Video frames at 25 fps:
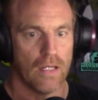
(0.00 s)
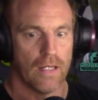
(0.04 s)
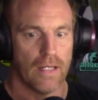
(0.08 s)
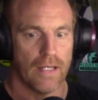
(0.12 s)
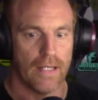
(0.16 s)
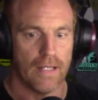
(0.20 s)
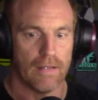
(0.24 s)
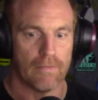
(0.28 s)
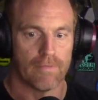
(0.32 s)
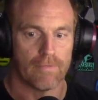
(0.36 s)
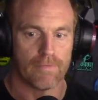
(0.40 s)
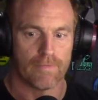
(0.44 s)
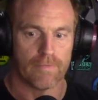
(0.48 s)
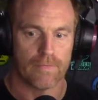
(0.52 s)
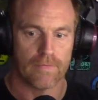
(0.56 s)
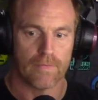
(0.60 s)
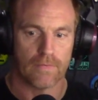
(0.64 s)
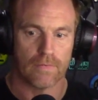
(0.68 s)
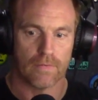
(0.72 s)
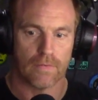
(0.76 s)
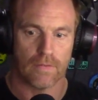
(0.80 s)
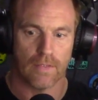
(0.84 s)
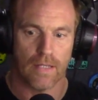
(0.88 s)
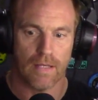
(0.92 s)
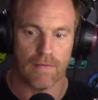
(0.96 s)
if
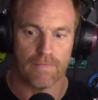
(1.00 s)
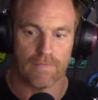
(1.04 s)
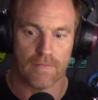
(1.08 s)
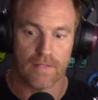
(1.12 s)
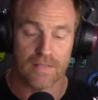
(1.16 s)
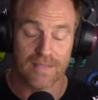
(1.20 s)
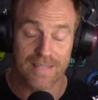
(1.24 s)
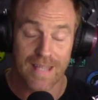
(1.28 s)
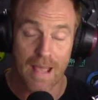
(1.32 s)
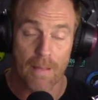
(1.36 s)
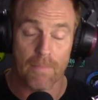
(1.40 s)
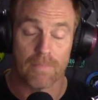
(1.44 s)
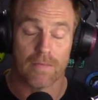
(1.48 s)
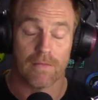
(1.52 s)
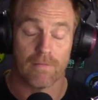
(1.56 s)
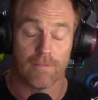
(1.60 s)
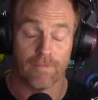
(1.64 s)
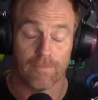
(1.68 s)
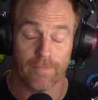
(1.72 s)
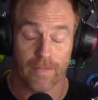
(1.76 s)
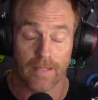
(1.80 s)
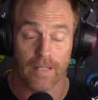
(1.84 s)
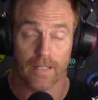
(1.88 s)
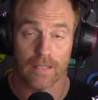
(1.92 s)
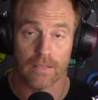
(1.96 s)
the depth of
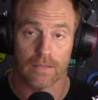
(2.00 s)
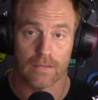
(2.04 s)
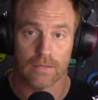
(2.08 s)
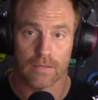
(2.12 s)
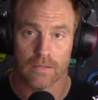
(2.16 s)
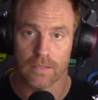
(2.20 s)
field